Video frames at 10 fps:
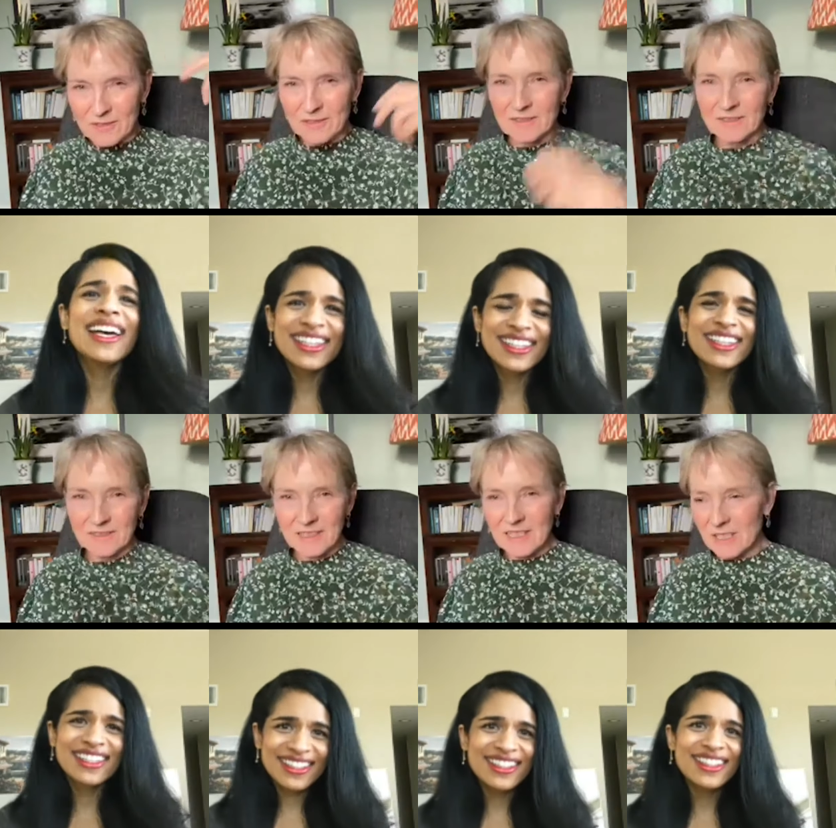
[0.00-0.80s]
Speaker 1: that
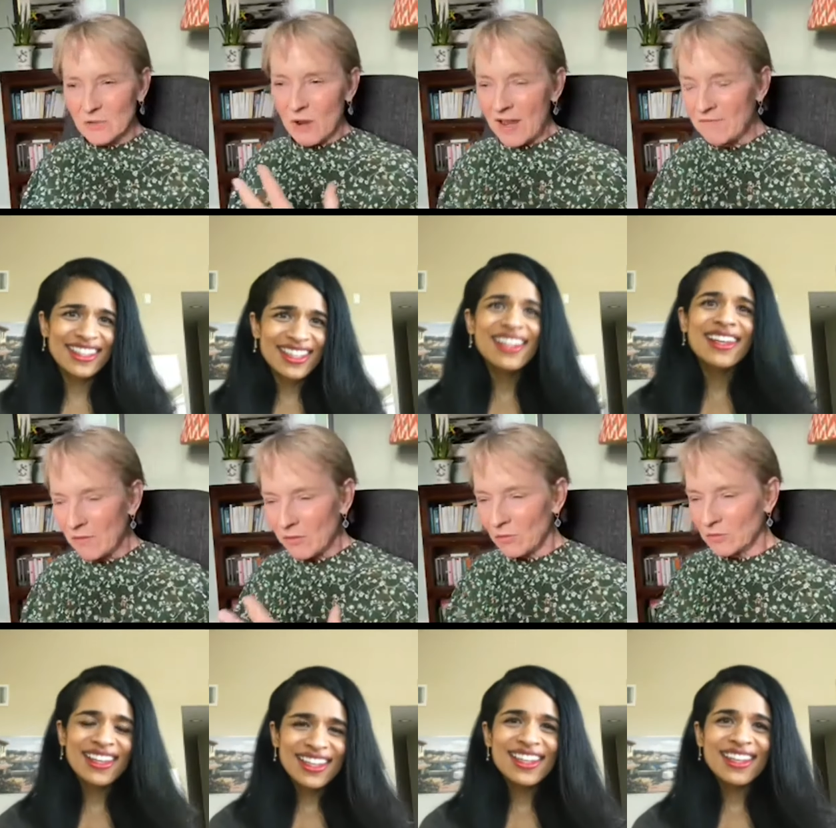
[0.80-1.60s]
you have the
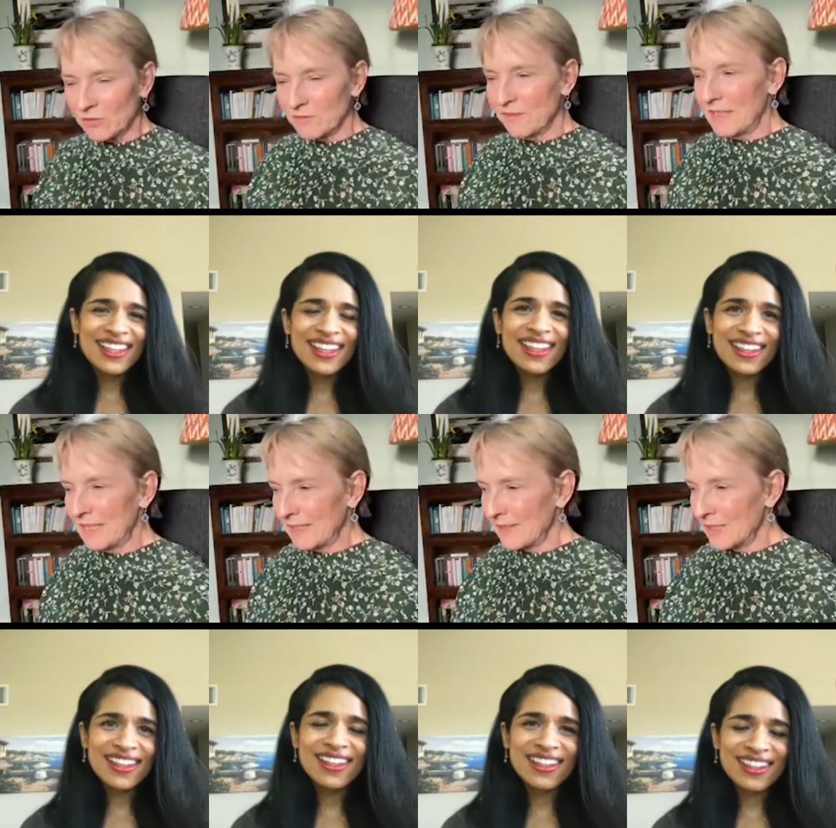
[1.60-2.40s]
thought of the feeling
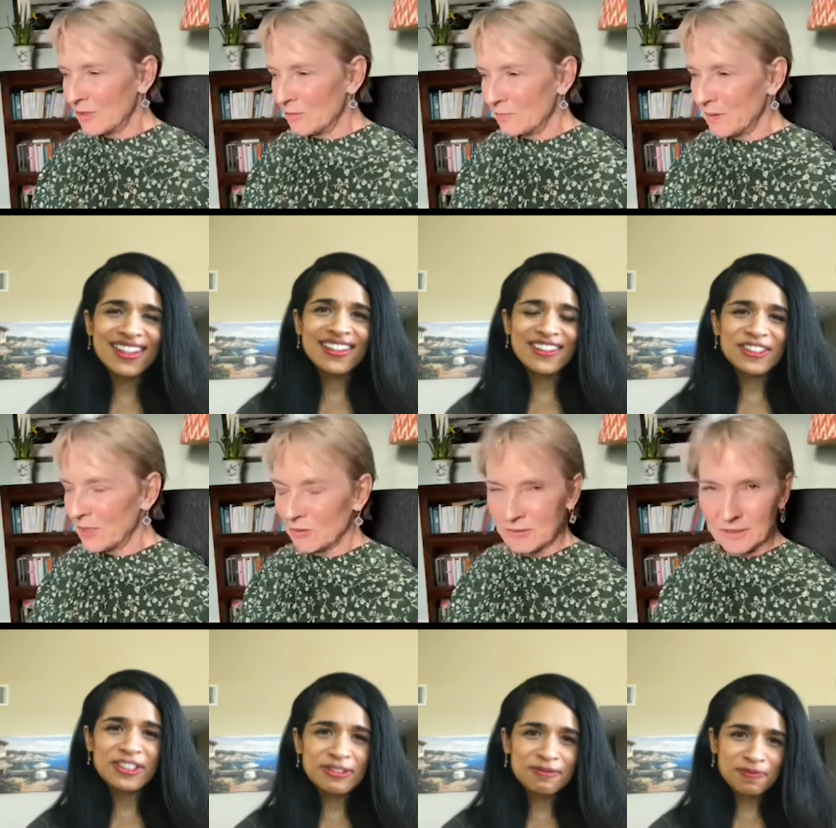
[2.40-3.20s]
and then you beat
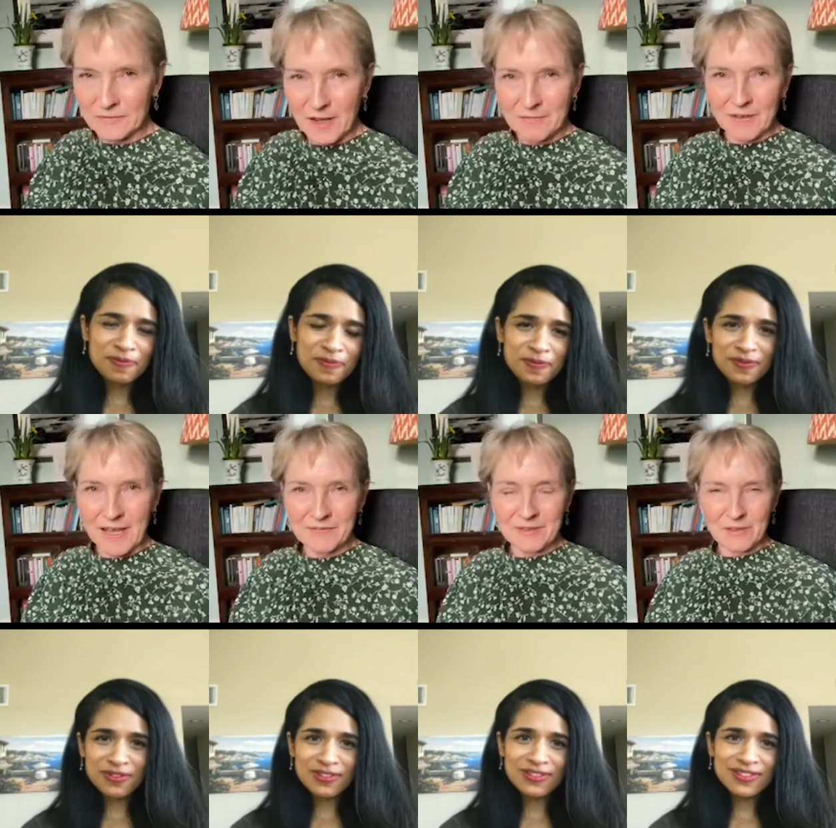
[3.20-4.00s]
yourself up for
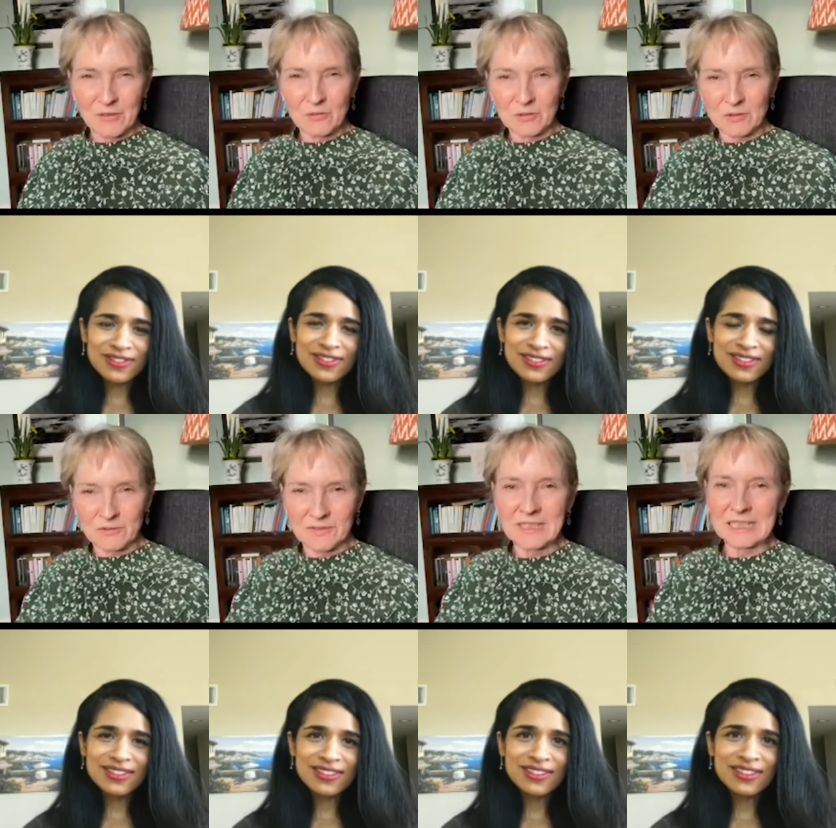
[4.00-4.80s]
having the thought of the
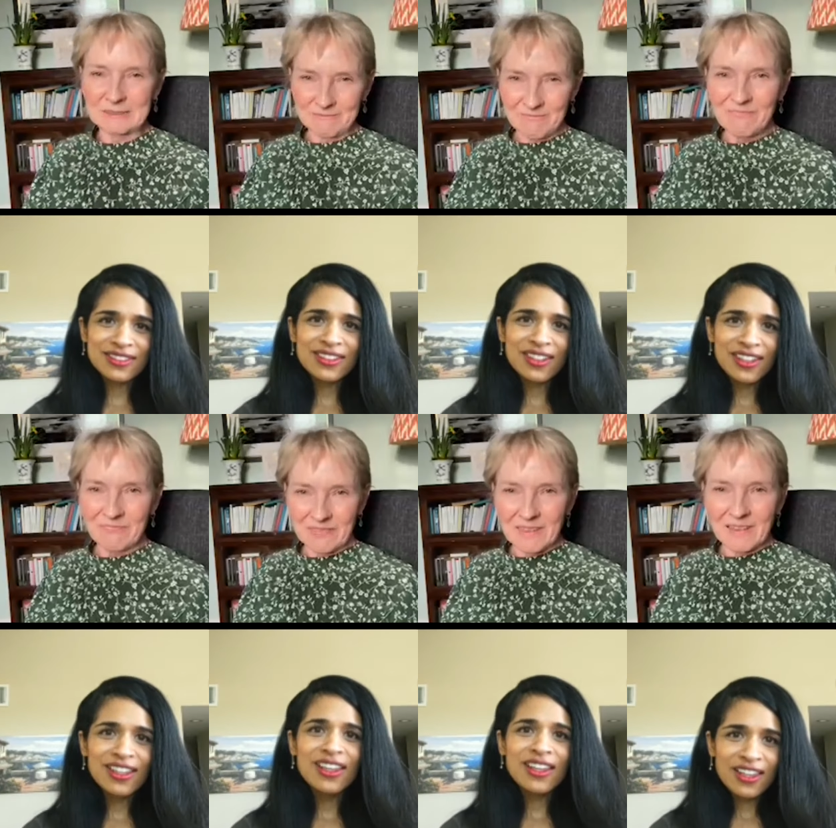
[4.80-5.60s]
feeling.
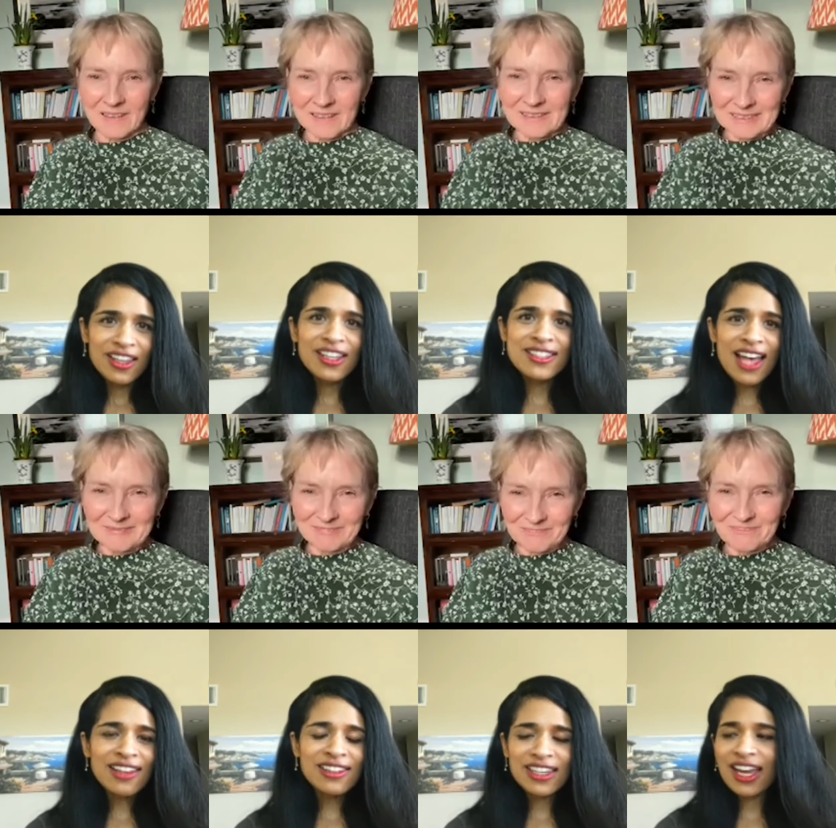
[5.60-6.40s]

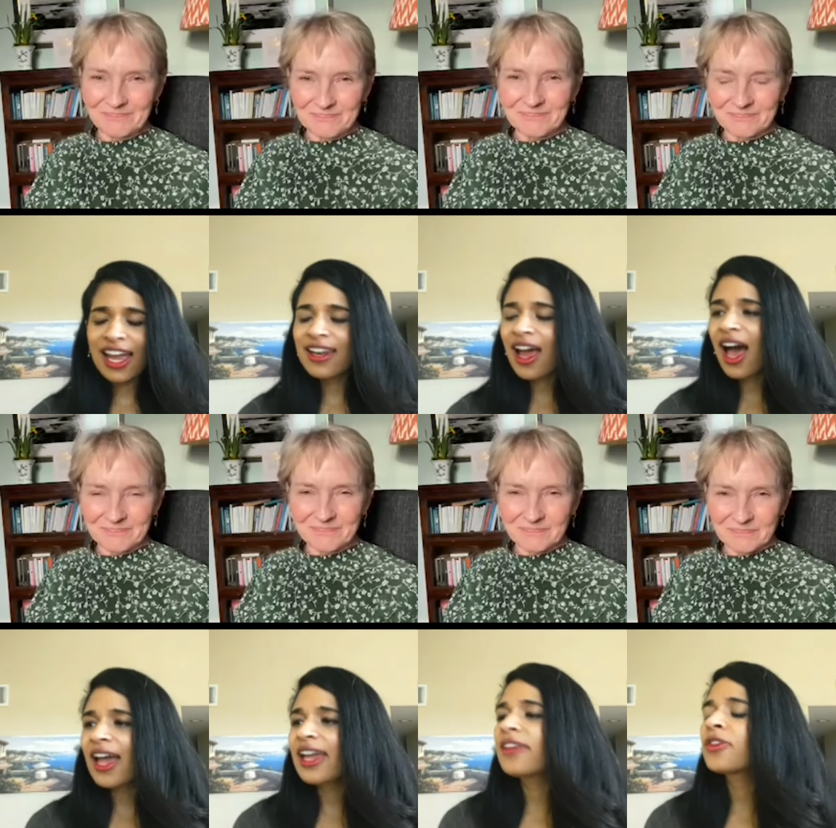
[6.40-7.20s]
Speaker 2: Exactly. And
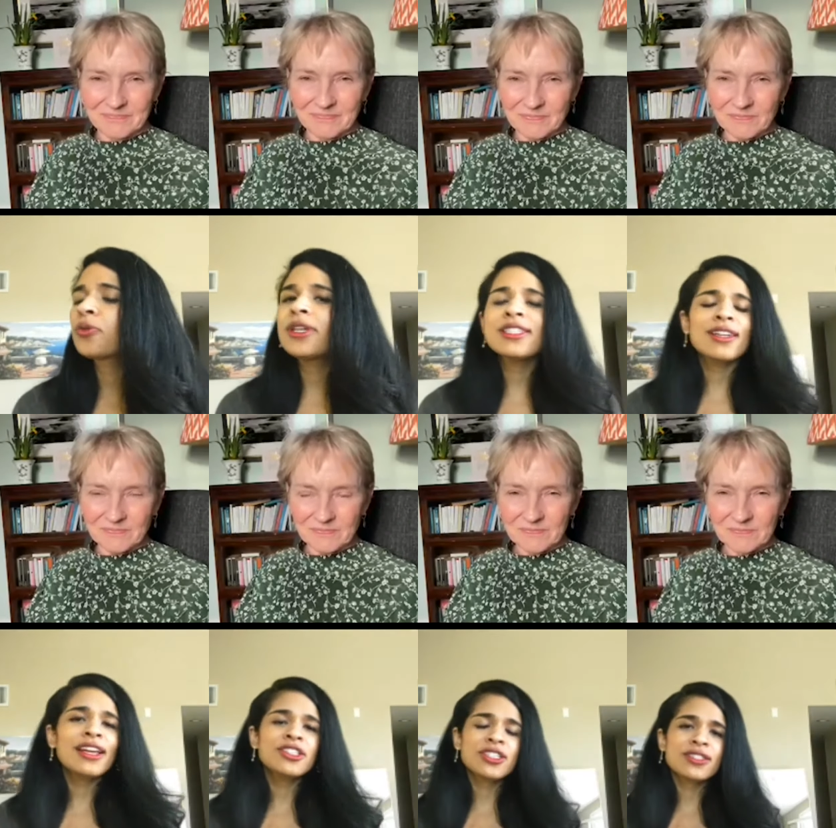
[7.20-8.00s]
the reason
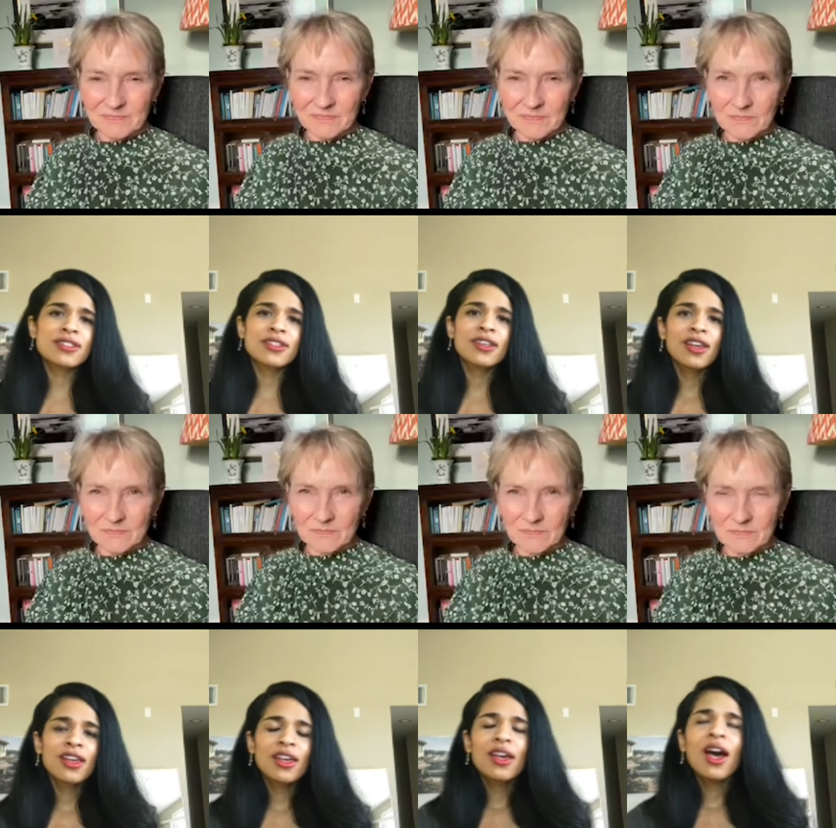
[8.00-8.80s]

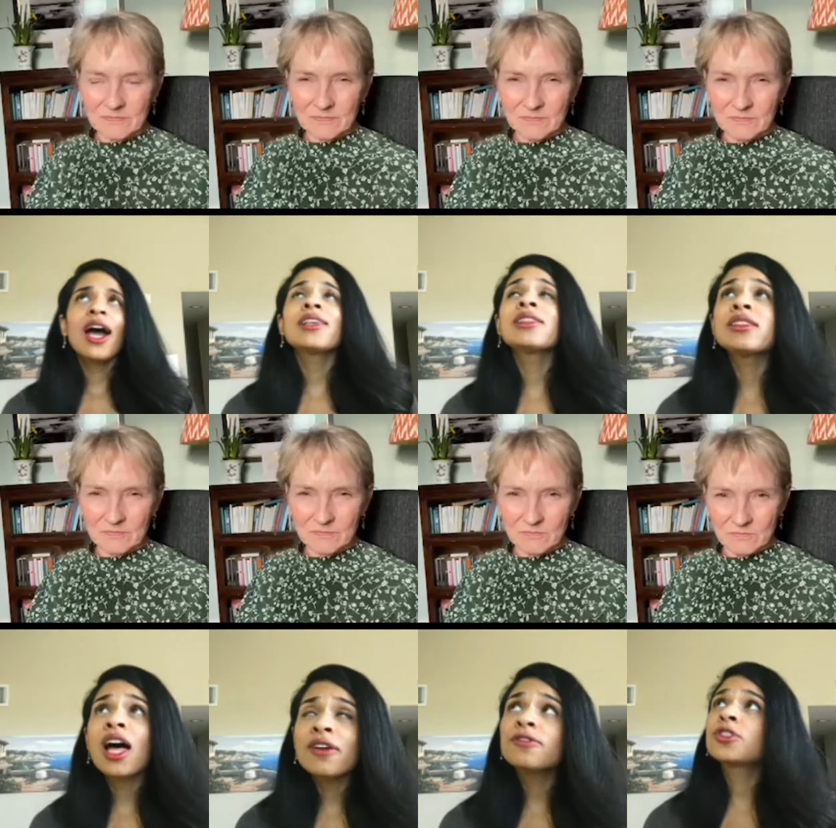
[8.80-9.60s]
I
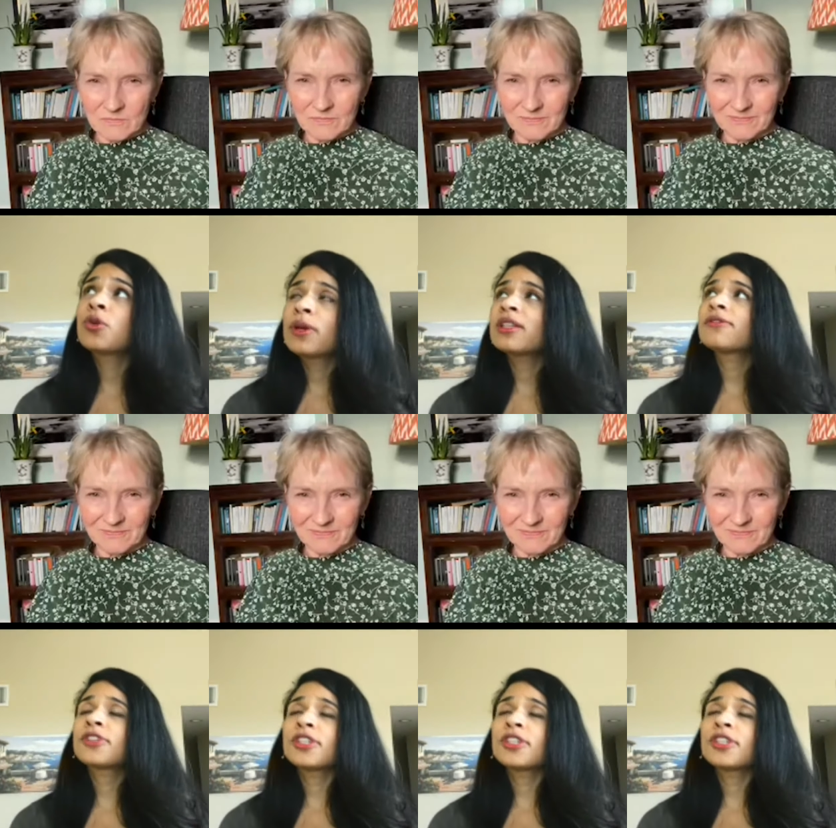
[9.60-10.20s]
loved Quinn